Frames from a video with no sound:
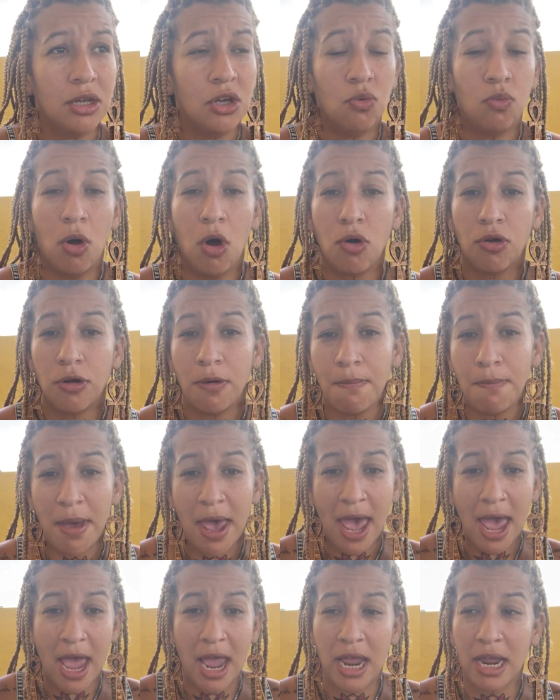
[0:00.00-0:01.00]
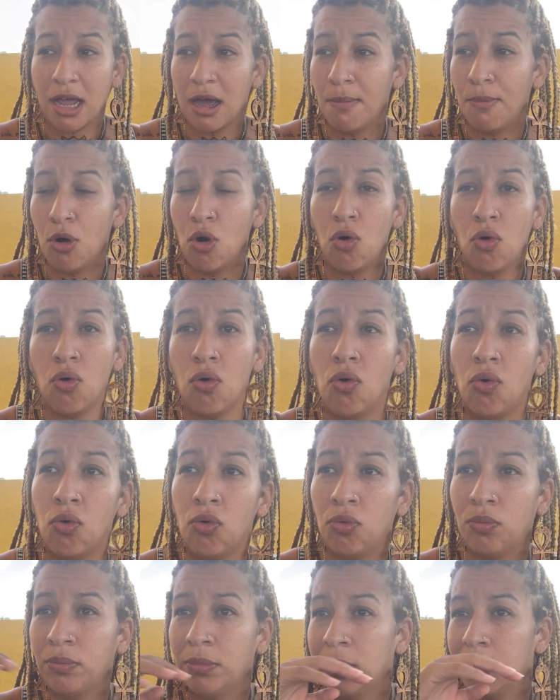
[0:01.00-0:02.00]
welcome back. I'm
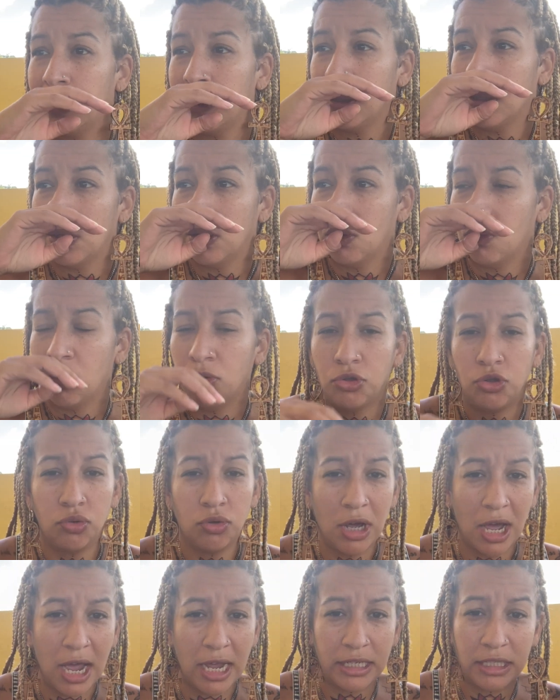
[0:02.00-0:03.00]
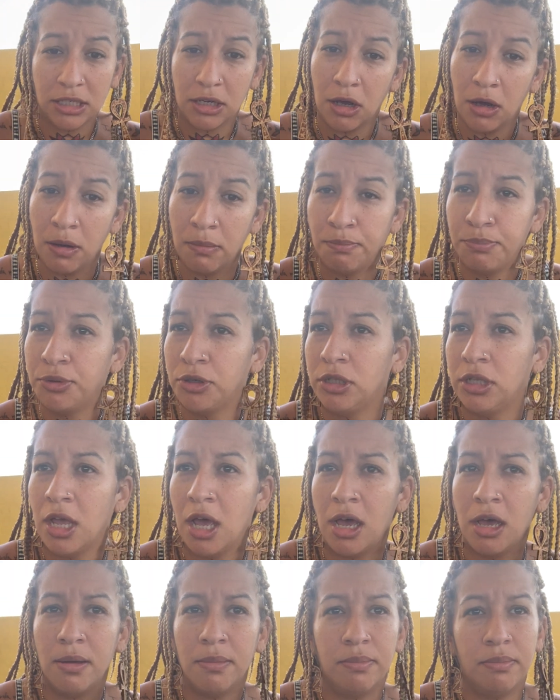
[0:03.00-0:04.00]
home. Won't you guys come pull
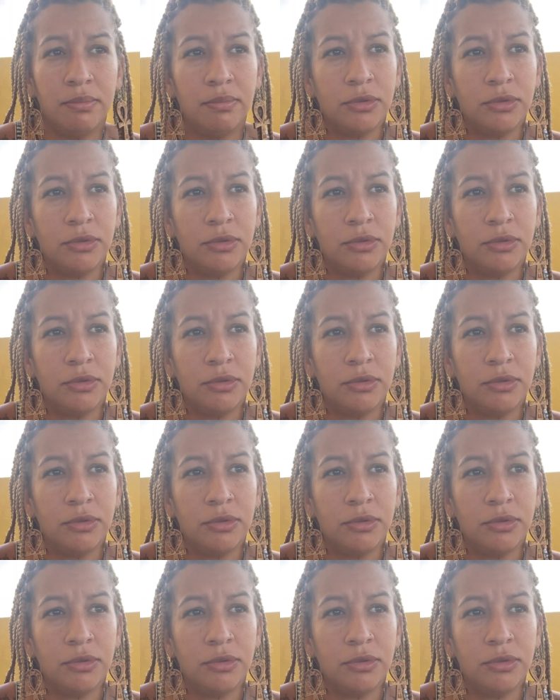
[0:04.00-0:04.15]
up?